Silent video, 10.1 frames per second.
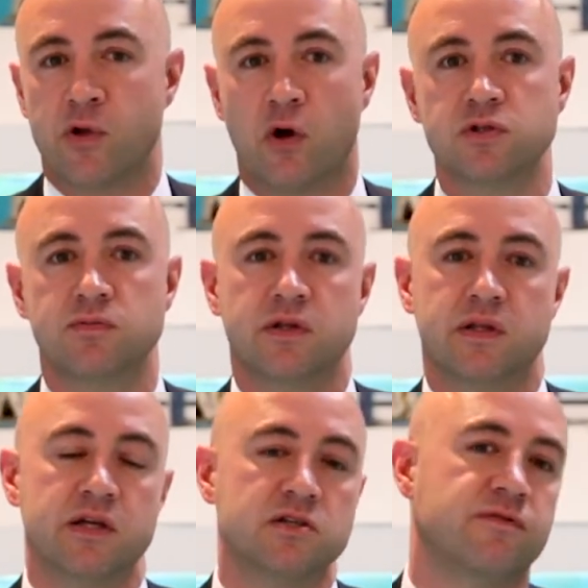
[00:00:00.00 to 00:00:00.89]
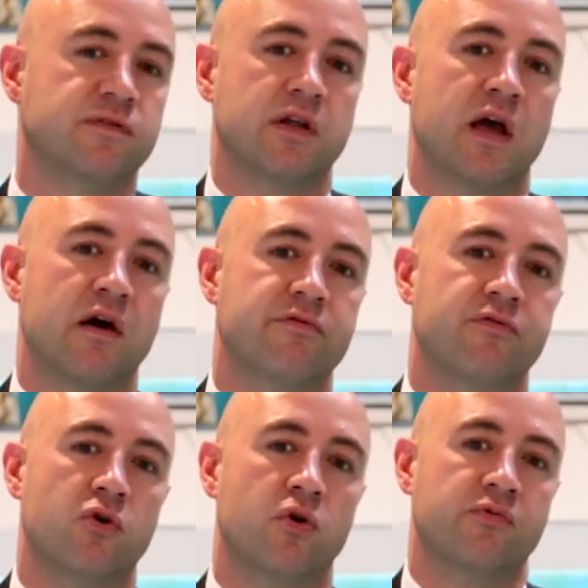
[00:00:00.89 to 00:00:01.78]
Ultimately, they're just filling out
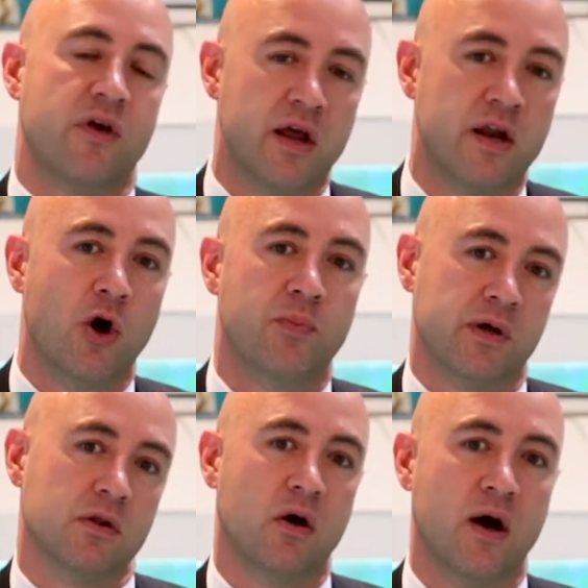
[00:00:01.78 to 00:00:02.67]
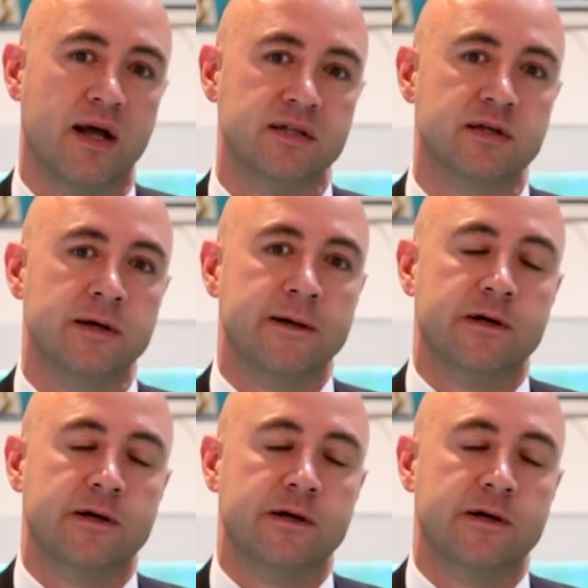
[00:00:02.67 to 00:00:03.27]
forms and helping clients.